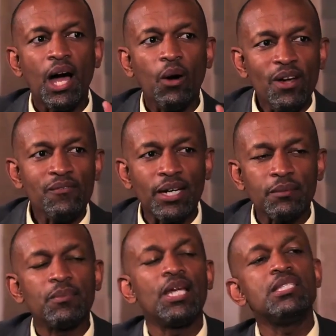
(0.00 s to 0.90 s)
However,
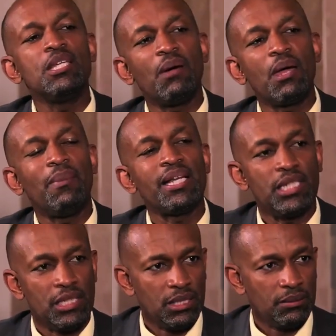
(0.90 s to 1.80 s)
it's in my
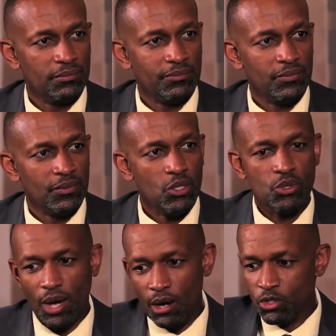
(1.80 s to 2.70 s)
budget.
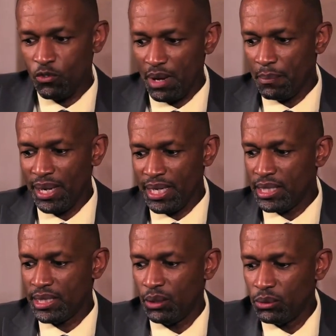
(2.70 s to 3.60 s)
So out of my
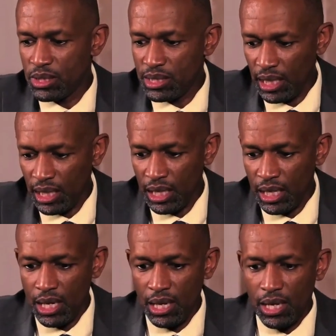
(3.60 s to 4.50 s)
budget, I will say,
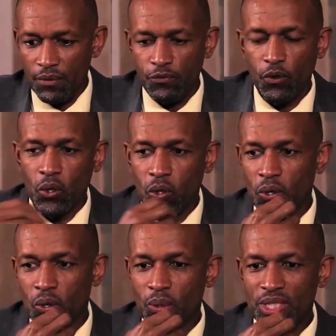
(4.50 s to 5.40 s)

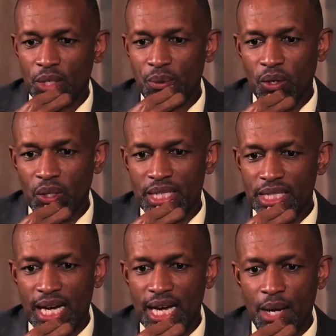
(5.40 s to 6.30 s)
for, what shall we call
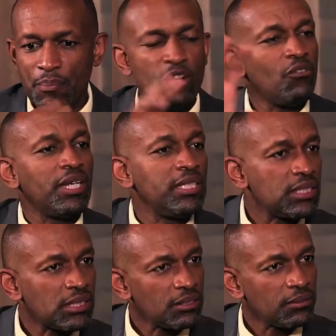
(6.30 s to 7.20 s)
it,
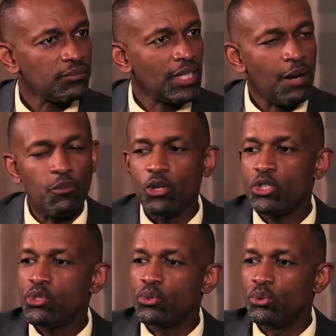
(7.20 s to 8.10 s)
benevolence, I'm
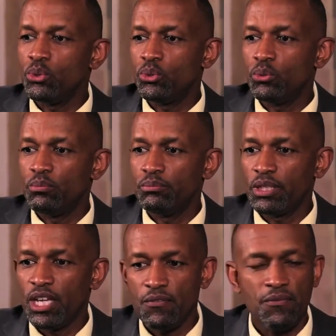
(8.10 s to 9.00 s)
going to
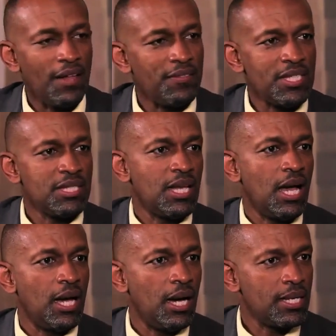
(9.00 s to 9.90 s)
give
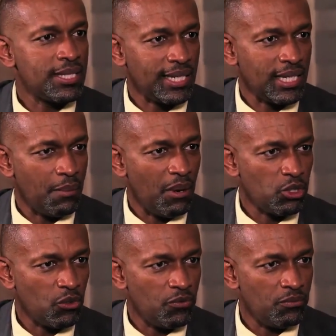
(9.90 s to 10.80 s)
a certain
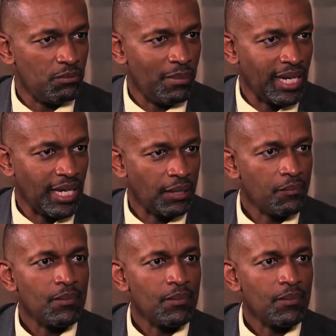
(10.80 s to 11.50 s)
amount of money.